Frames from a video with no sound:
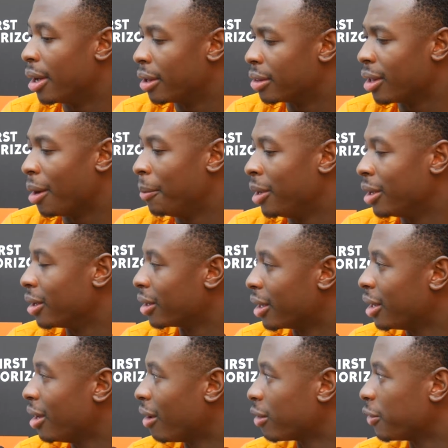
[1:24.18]
Yeah, I mean,
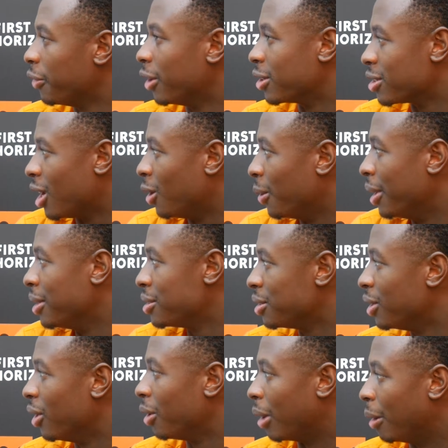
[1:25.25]
getting off the field is always
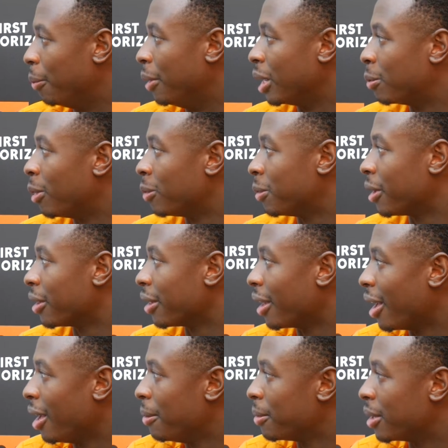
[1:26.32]
a big part of the
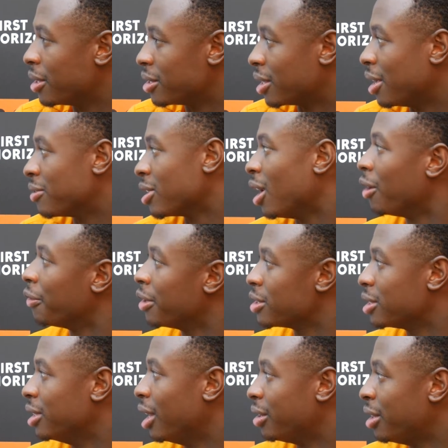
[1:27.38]
game, because it gives the offense
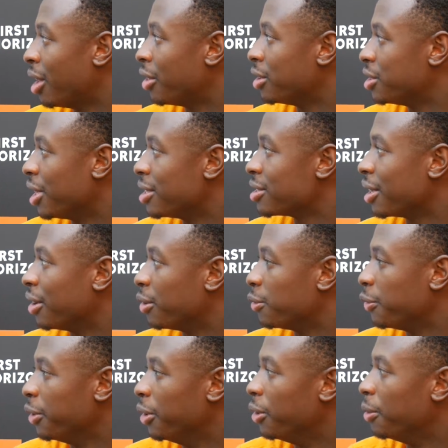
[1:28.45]
another chance to get on the
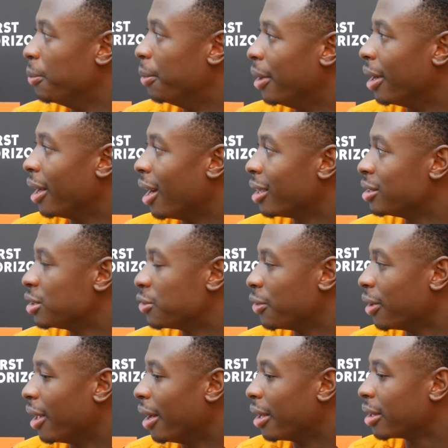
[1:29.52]
field. But I just
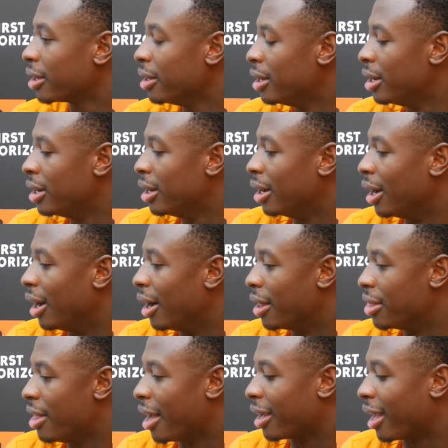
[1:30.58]
feel like
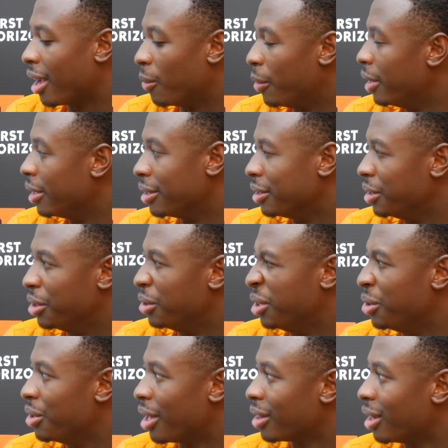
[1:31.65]
that game we didn't do
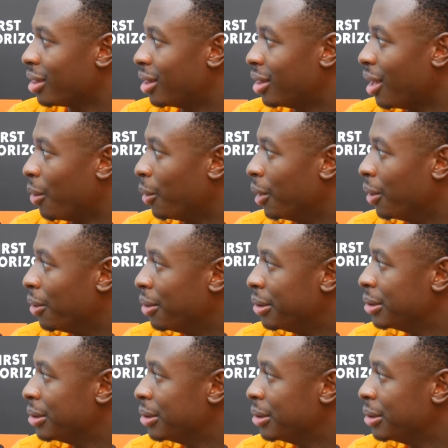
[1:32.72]
that well.